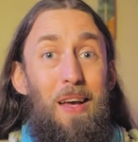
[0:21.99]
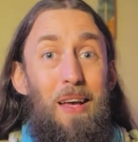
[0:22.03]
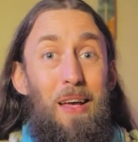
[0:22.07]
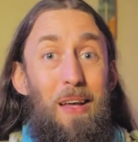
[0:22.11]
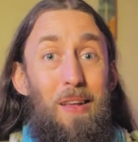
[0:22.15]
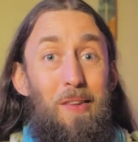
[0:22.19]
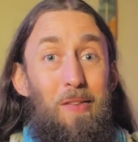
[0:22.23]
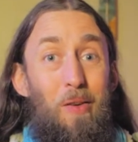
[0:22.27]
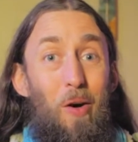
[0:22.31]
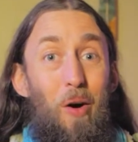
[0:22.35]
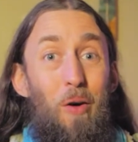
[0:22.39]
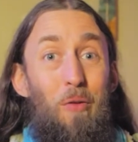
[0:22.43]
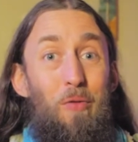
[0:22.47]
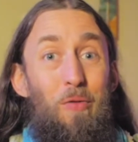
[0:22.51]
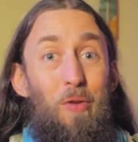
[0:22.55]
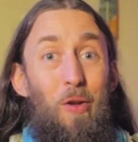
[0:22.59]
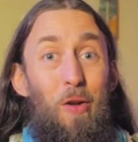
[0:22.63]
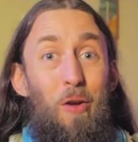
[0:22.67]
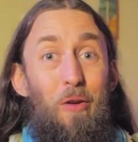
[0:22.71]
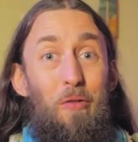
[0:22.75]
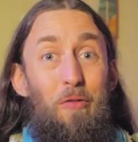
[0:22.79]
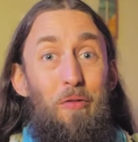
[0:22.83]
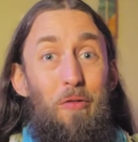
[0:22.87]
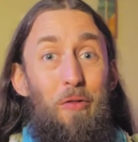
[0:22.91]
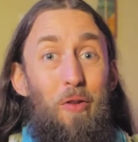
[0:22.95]
it's
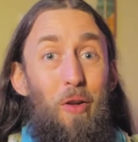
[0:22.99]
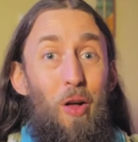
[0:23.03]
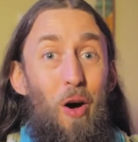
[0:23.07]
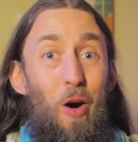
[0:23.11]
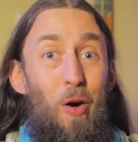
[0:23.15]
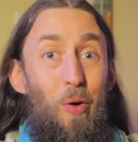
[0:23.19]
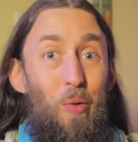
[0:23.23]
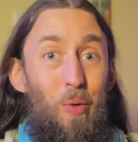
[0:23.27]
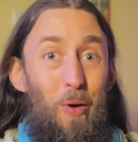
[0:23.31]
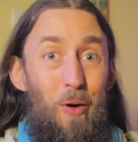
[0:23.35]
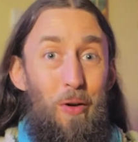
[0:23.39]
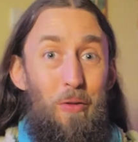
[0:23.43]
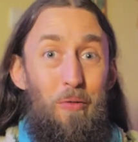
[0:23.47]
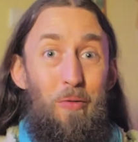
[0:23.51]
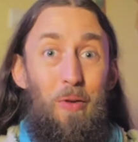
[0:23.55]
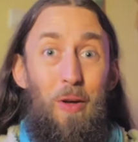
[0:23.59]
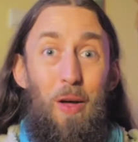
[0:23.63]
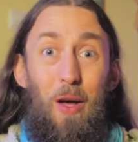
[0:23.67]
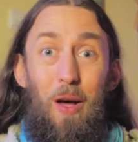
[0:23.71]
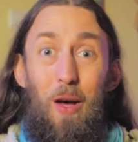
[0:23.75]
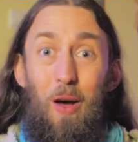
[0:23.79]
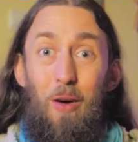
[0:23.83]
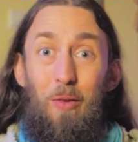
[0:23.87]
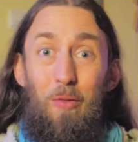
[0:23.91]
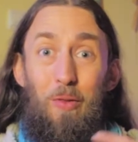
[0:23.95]
often a flow
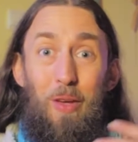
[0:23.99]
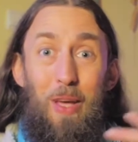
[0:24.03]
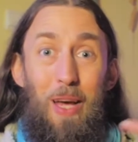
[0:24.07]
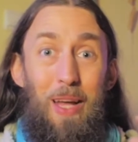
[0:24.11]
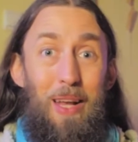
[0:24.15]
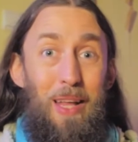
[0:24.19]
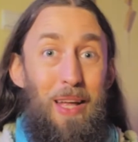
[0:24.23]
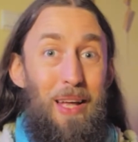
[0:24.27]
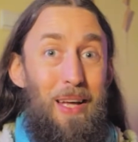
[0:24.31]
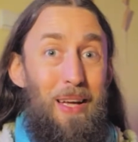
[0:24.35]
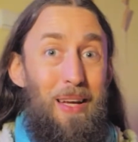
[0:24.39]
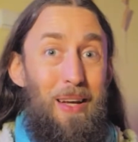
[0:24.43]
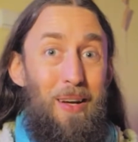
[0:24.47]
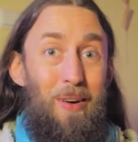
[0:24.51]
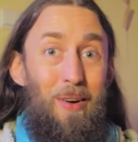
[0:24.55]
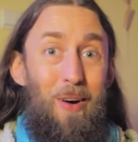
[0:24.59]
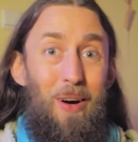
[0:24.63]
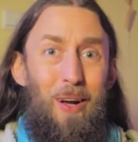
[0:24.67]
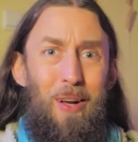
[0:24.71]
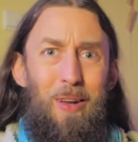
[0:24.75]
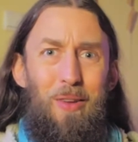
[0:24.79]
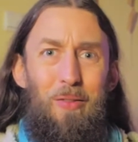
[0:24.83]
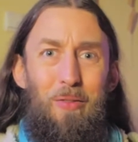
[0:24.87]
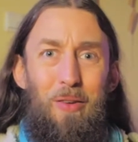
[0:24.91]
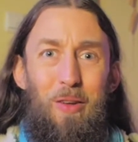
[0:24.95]
of getting
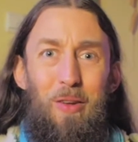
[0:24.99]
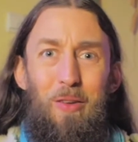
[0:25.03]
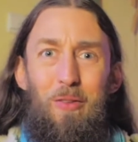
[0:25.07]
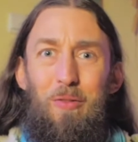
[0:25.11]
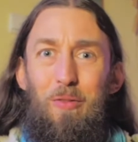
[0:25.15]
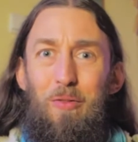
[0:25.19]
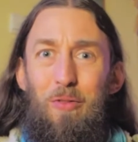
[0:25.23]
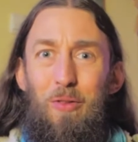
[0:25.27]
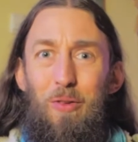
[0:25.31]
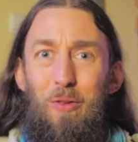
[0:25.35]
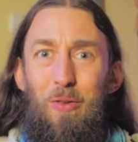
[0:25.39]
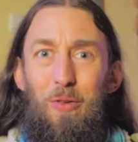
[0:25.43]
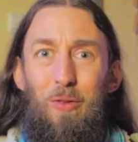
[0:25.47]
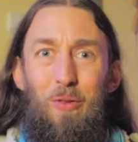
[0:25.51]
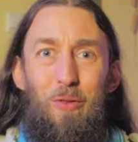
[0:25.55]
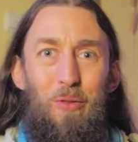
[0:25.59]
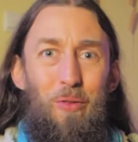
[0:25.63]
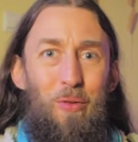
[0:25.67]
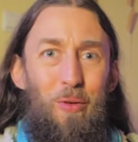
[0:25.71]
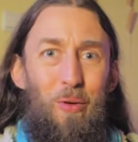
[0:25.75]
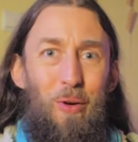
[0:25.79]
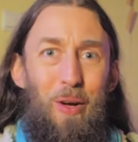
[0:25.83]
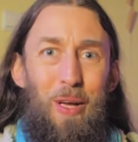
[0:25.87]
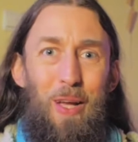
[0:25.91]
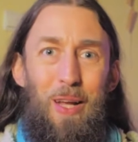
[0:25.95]
kind of
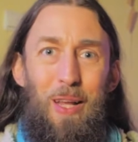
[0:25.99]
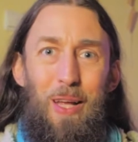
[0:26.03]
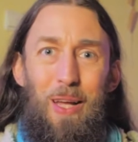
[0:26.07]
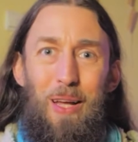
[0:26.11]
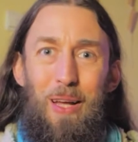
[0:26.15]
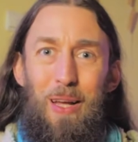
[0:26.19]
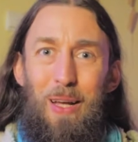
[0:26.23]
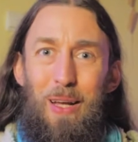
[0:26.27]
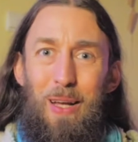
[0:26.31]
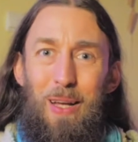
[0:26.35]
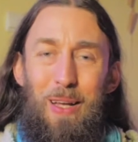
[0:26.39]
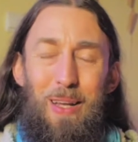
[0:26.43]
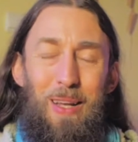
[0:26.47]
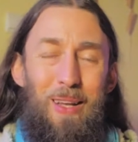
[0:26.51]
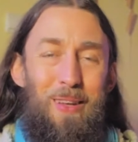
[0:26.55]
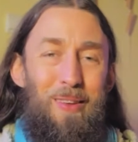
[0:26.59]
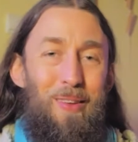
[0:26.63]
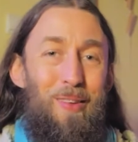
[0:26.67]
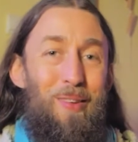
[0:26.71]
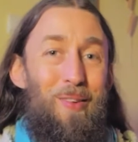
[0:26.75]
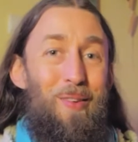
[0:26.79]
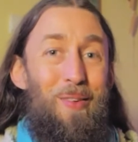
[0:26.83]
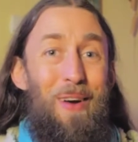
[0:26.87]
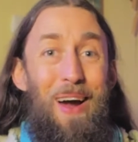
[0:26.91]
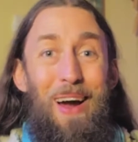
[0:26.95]
confused or getting
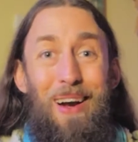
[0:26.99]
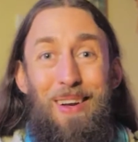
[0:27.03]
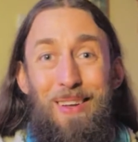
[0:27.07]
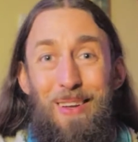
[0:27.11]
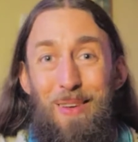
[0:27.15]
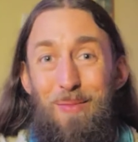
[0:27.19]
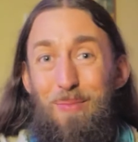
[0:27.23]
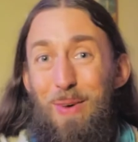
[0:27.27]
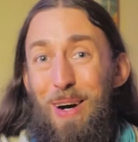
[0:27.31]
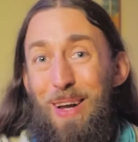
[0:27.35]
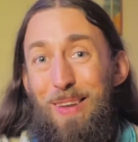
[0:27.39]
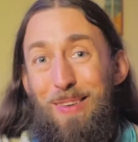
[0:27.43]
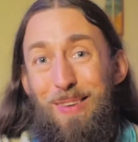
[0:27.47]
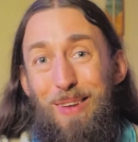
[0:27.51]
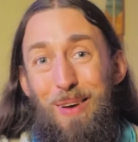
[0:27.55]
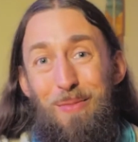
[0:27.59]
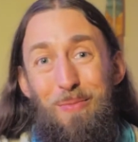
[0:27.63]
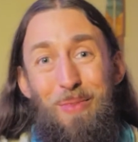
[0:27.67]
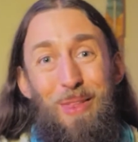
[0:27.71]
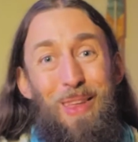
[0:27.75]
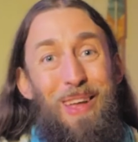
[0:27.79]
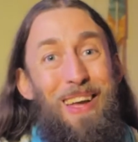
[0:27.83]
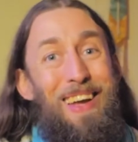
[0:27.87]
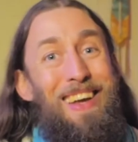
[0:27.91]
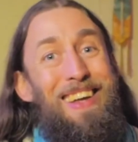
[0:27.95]
distracted by
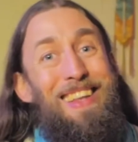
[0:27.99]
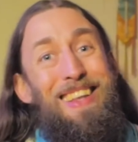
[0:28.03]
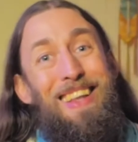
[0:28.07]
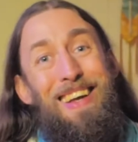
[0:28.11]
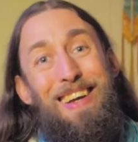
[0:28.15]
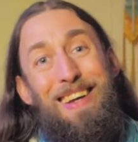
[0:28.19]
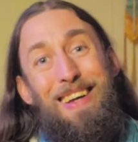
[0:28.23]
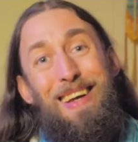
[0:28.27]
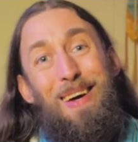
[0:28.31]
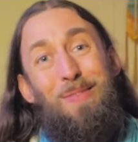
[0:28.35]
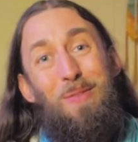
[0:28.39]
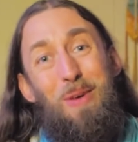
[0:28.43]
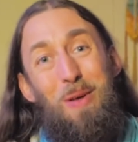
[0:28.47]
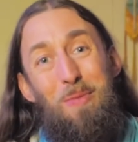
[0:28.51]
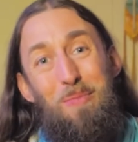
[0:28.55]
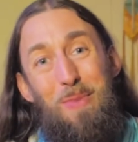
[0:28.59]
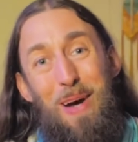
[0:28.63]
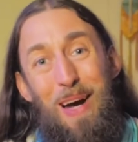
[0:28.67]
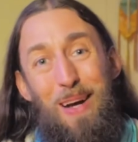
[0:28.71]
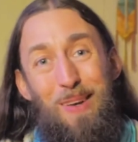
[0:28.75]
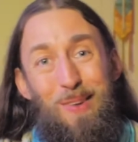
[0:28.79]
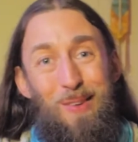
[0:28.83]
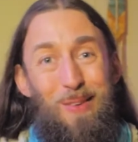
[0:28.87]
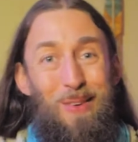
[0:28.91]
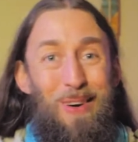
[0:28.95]
something and then coming
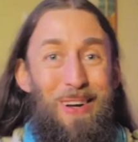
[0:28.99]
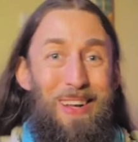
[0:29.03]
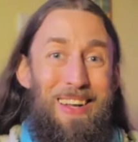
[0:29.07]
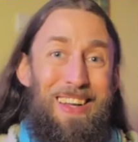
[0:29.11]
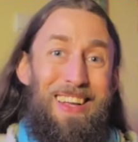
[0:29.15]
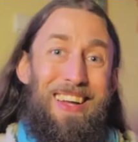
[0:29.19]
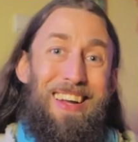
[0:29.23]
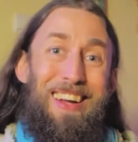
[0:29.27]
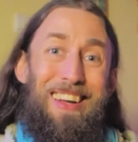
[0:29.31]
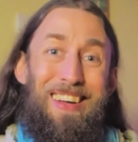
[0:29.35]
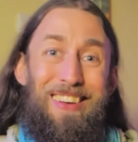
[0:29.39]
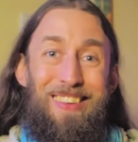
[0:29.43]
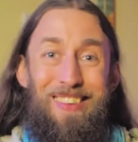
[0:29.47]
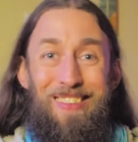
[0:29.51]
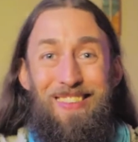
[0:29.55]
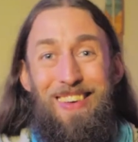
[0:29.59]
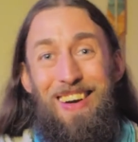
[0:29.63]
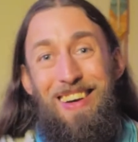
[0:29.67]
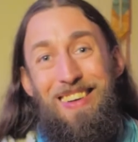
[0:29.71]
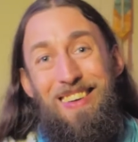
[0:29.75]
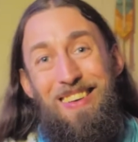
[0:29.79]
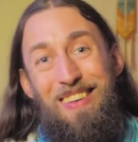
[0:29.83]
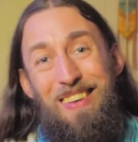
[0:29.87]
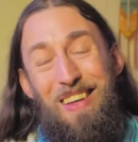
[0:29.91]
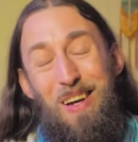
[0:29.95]
back to it and getting
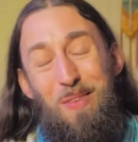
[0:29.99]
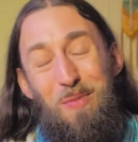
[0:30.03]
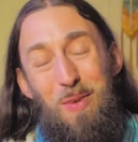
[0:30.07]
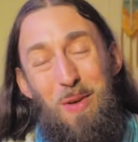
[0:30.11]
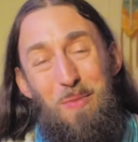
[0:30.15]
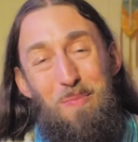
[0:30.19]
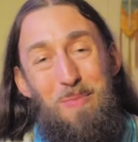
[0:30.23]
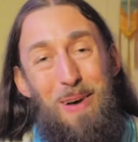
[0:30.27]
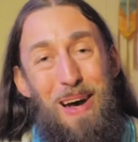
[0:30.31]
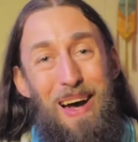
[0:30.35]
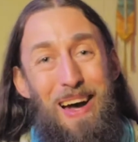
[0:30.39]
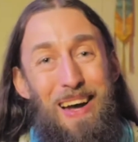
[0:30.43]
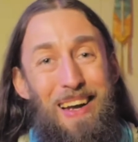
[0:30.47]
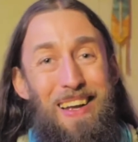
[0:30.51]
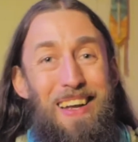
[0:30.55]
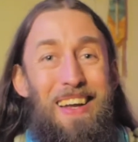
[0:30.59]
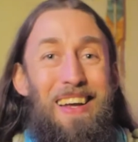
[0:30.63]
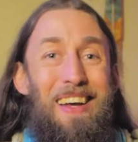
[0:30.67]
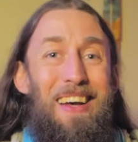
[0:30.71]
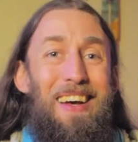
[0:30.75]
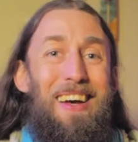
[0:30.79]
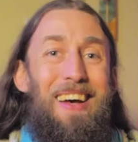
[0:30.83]
distracted, coming back.